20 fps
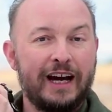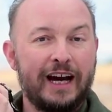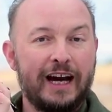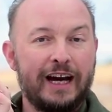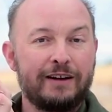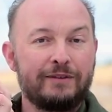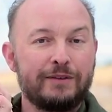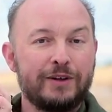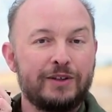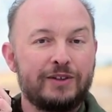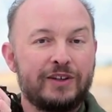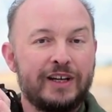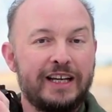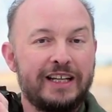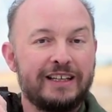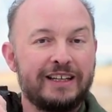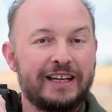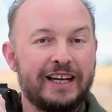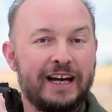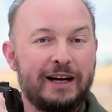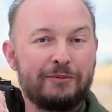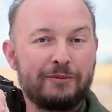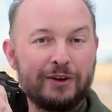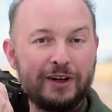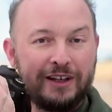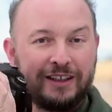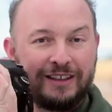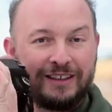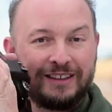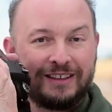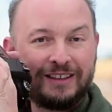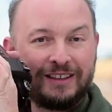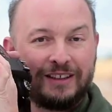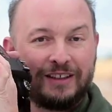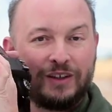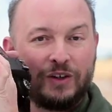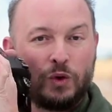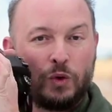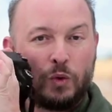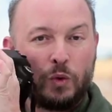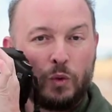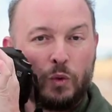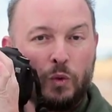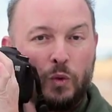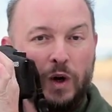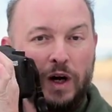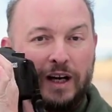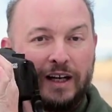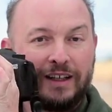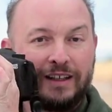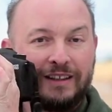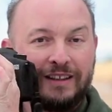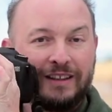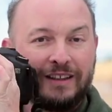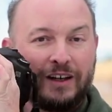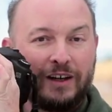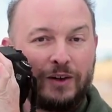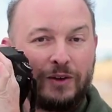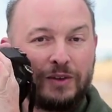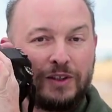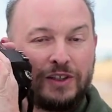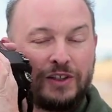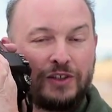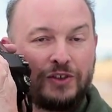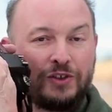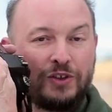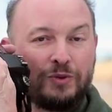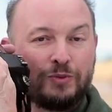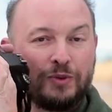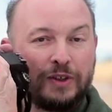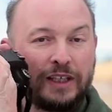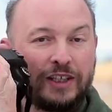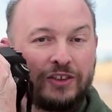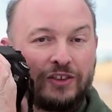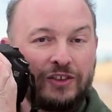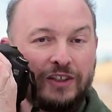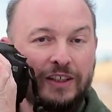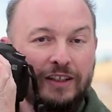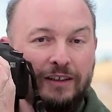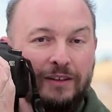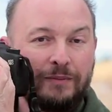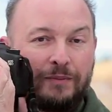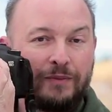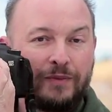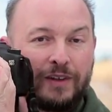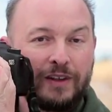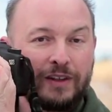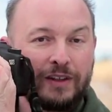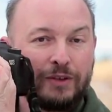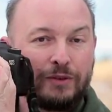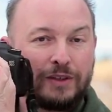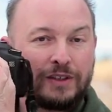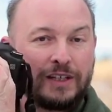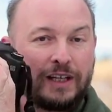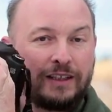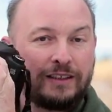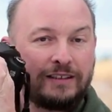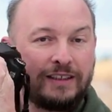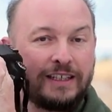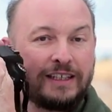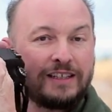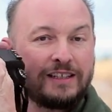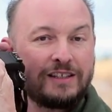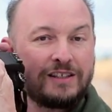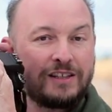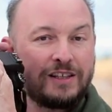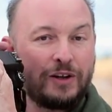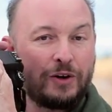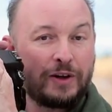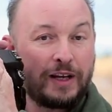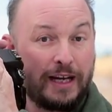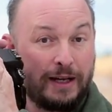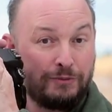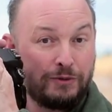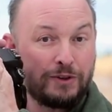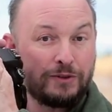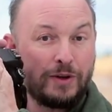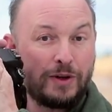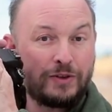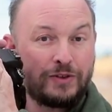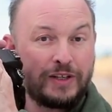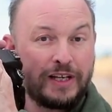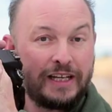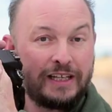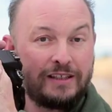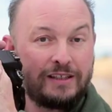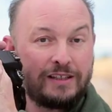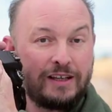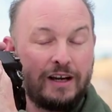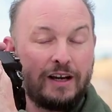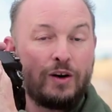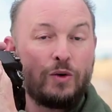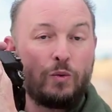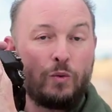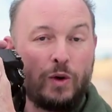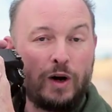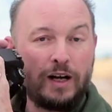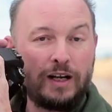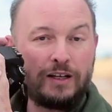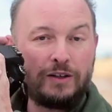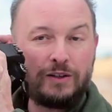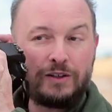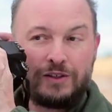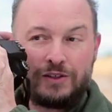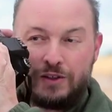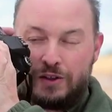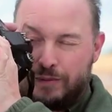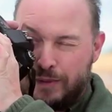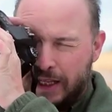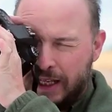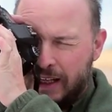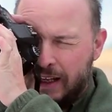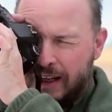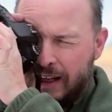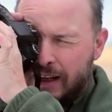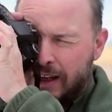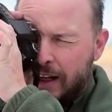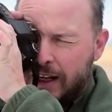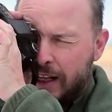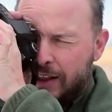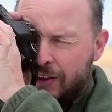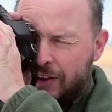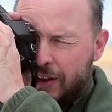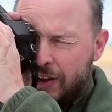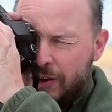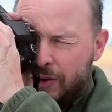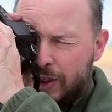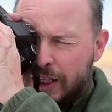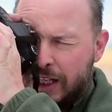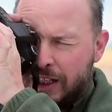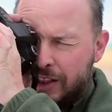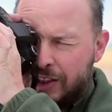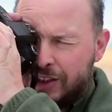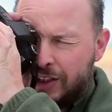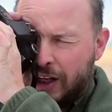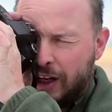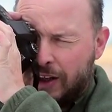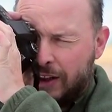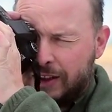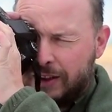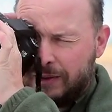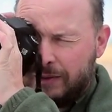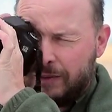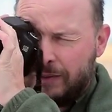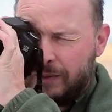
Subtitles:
and rotate the camera while holding the zoom ring still. The result is that your camera rotates while you're zooming, and so you would get a shot